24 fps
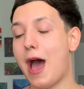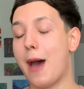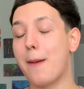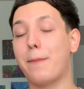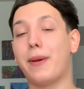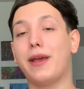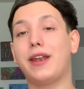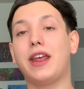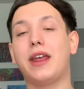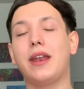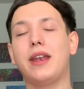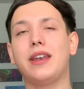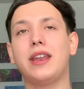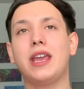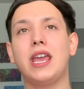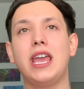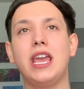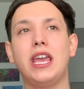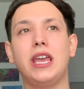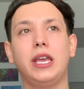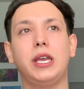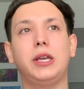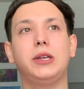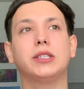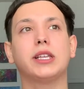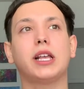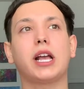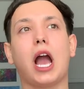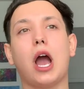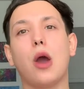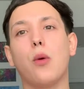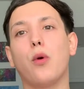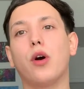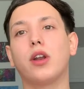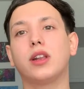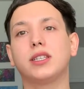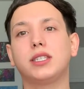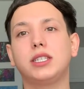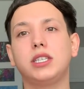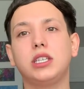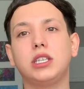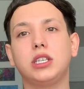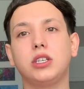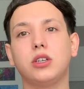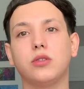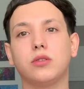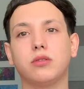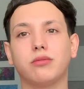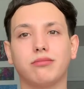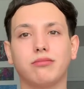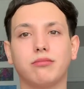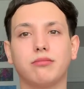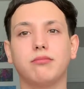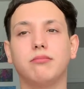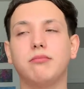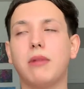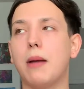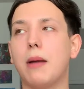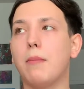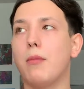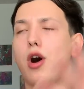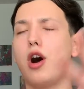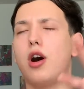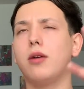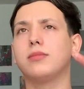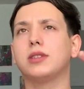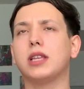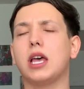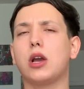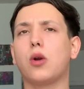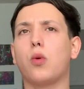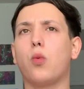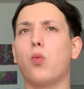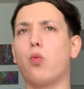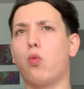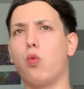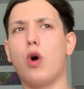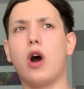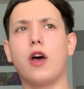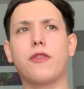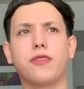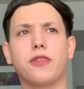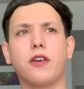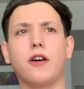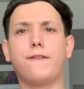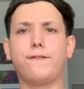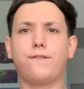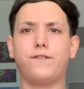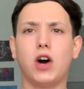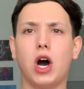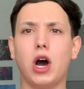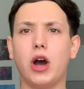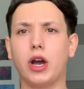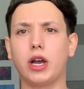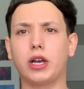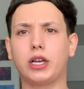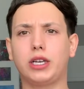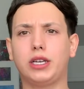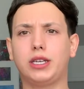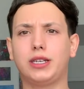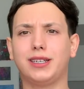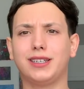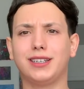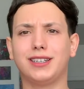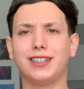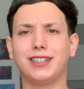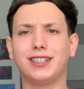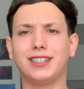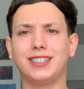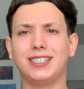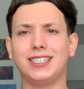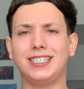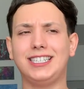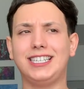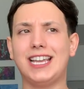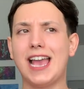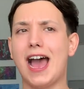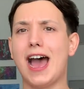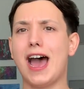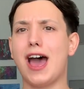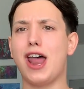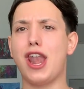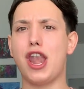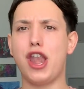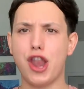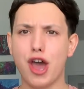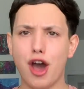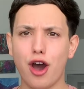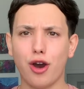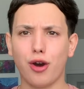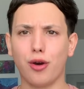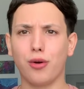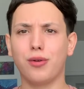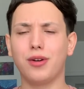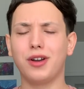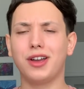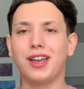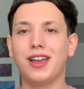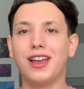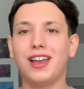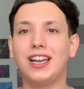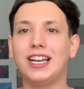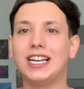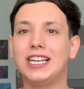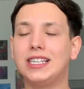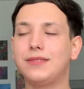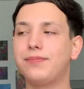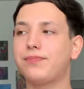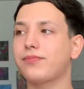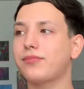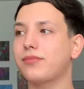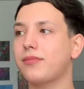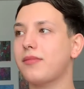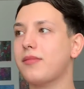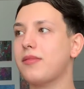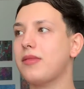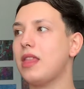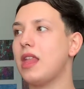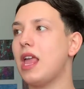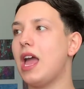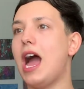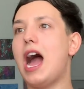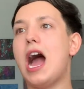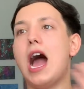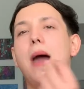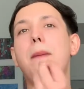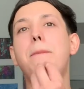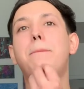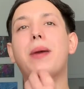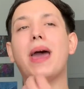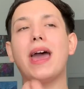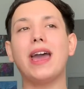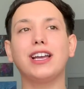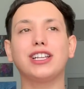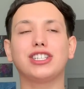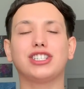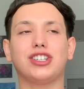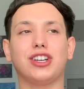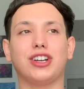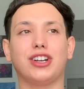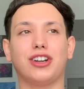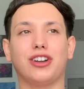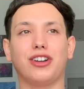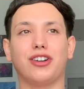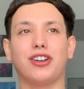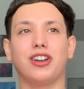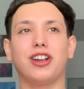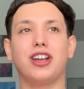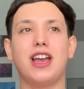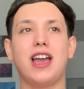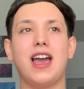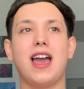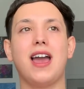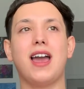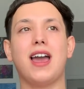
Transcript: happened, and he was like, I want to see you. My mom's like, what the fuck? Yeah, no. I begged her.